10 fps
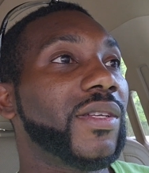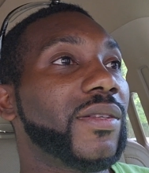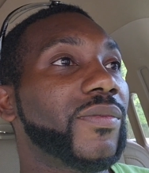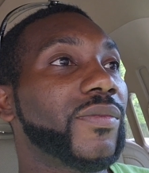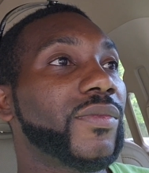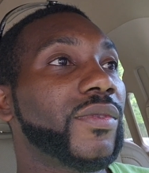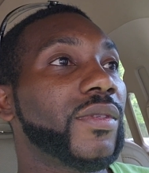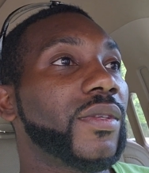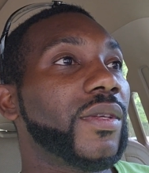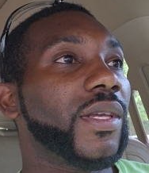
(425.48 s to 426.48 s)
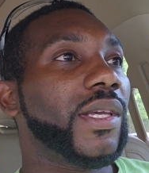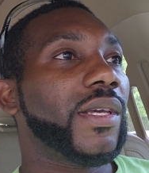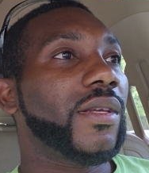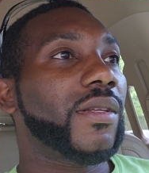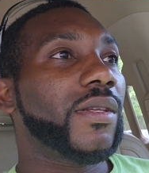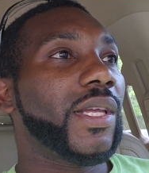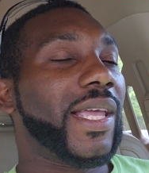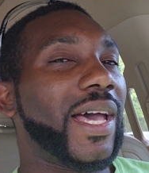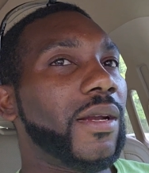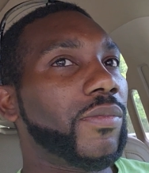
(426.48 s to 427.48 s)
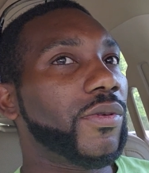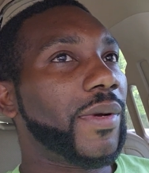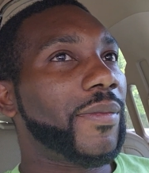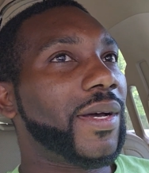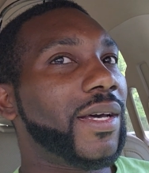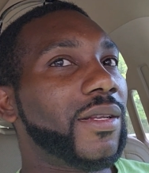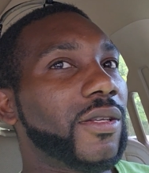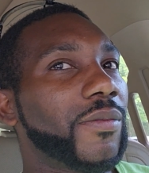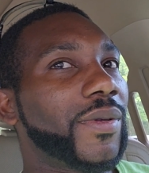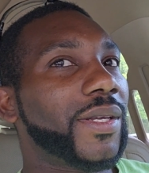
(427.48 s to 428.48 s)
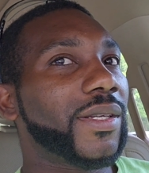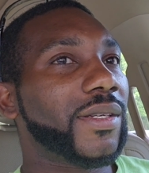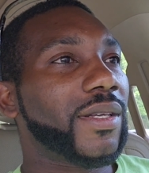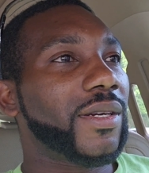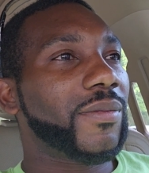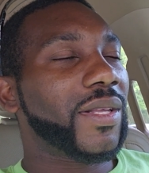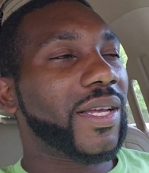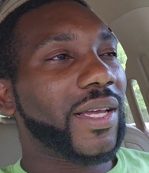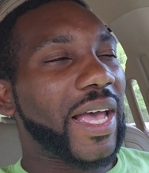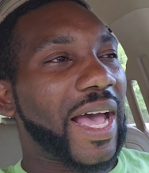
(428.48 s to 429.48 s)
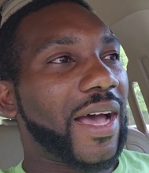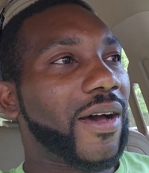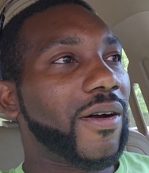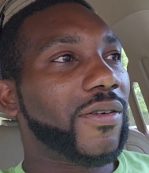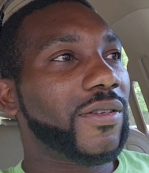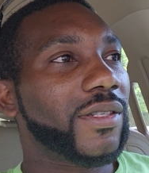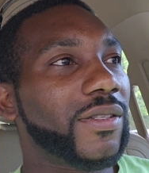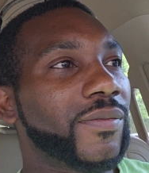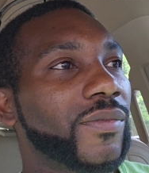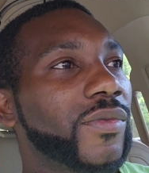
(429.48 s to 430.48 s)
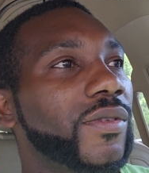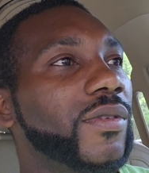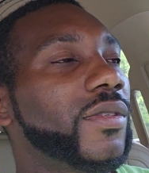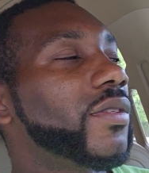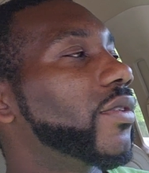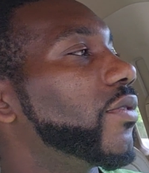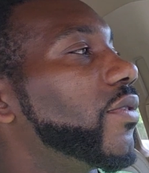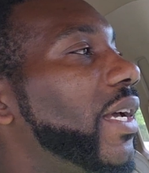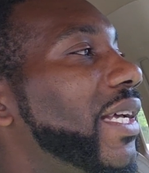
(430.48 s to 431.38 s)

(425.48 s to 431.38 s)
it. And it kind of blew my mind a little bit. And I'm like, how? Dude